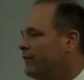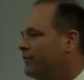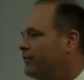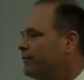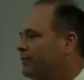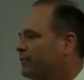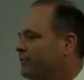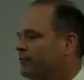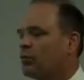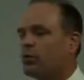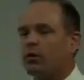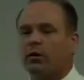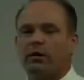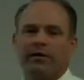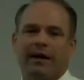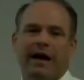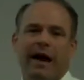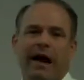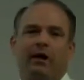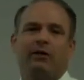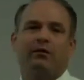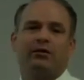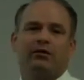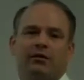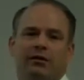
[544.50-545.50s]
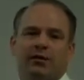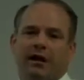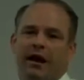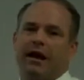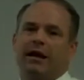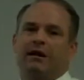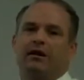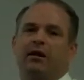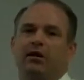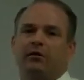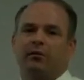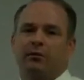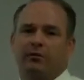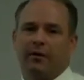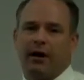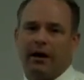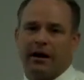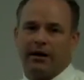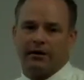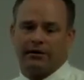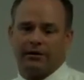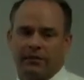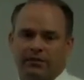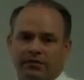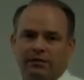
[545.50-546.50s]
of
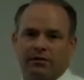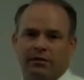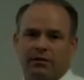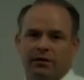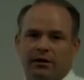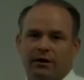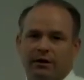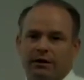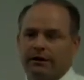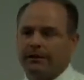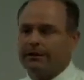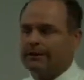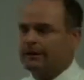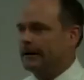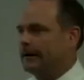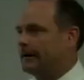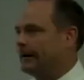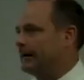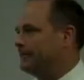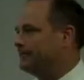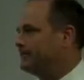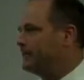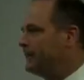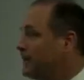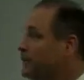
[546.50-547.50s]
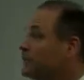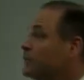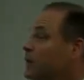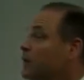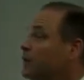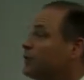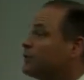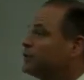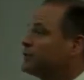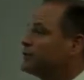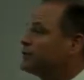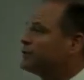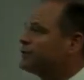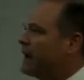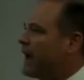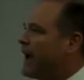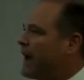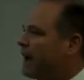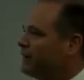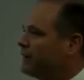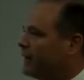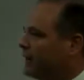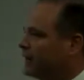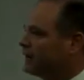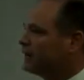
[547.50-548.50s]
$4,800. These numbers are
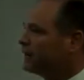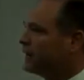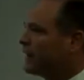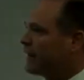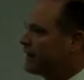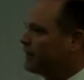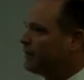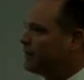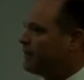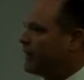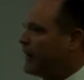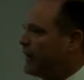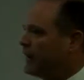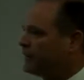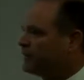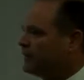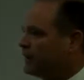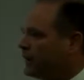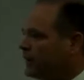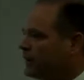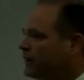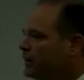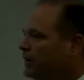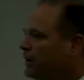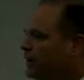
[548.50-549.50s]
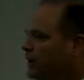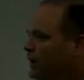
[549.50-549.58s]
staggering. They're kind of amazing.